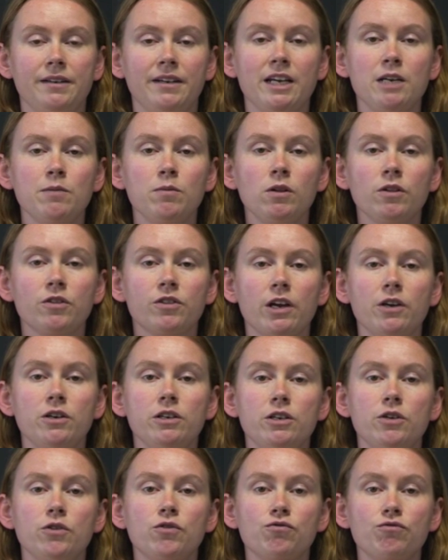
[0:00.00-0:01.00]
and animals
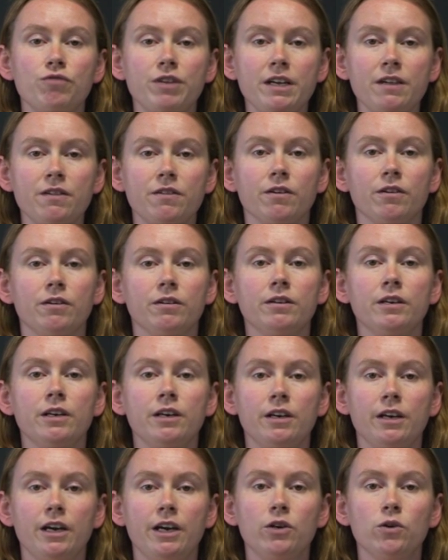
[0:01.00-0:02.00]
don't use reason
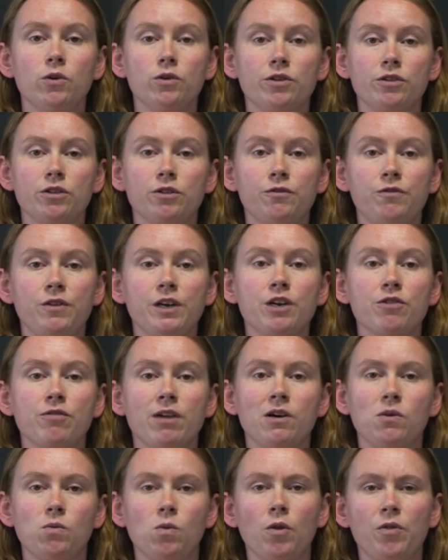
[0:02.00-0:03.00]
in order to figure
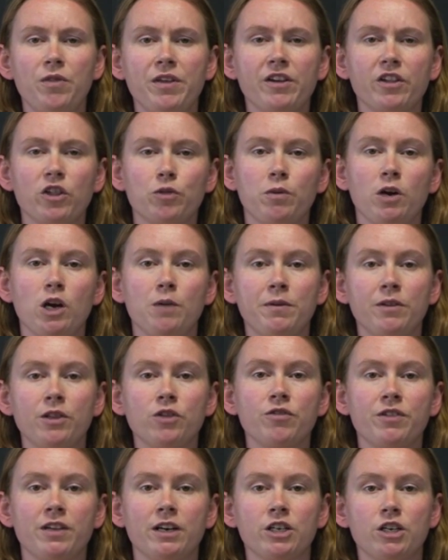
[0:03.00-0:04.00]
out what the
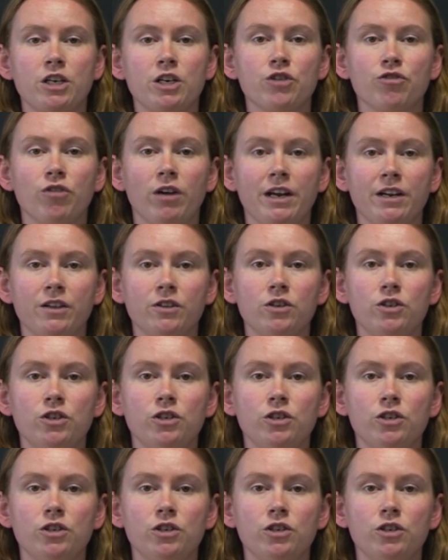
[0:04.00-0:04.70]
experimenter is actually trying to